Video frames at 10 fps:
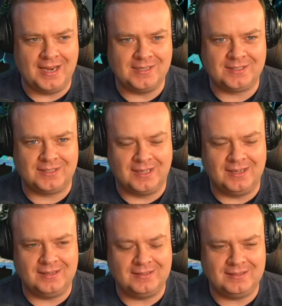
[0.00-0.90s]
is
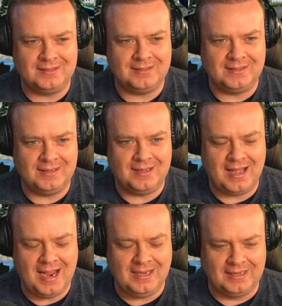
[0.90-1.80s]
that
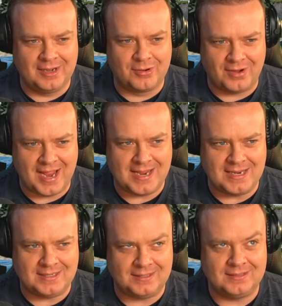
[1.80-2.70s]
Hydaelyn
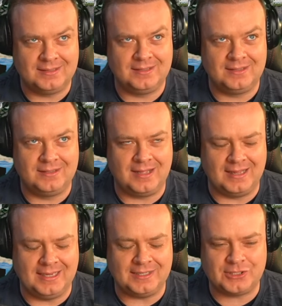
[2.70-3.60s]
created,
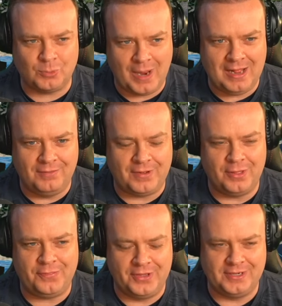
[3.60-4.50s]
I think it's 12
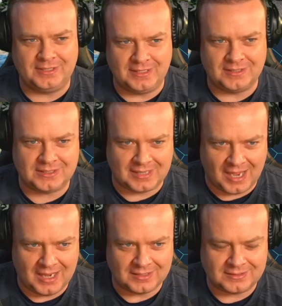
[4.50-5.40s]
or 13
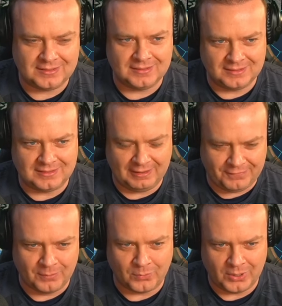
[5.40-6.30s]
stars,
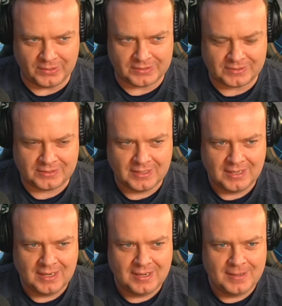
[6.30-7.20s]
different worlds.
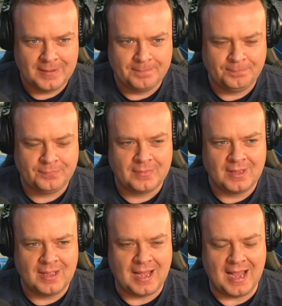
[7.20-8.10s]

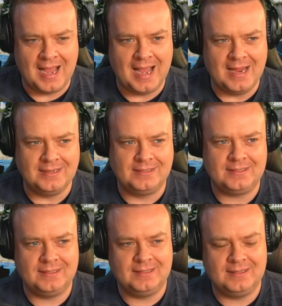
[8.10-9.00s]

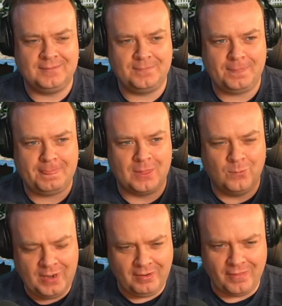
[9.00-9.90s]
And
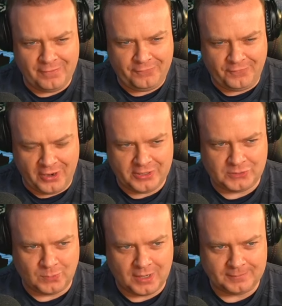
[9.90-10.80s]
we're on the
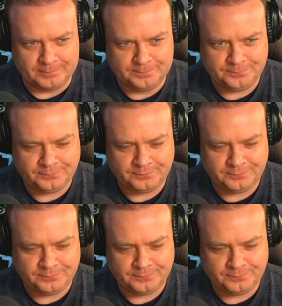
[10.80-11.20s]
first one.